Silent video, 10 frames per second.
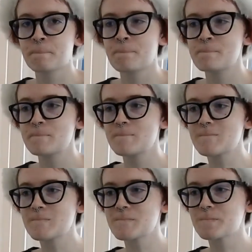
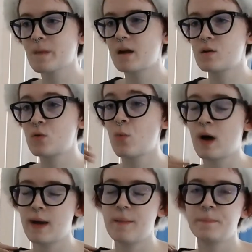I don't know
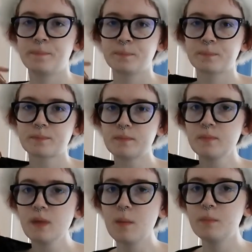why,
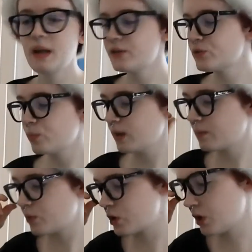but I just really
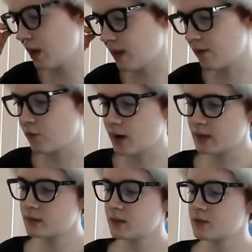appreciate that
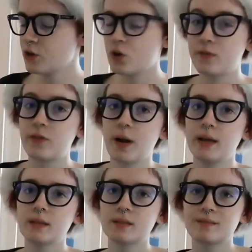phrase. It's a good
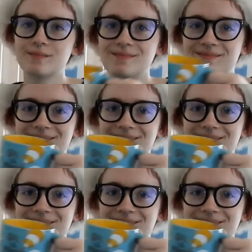phrase.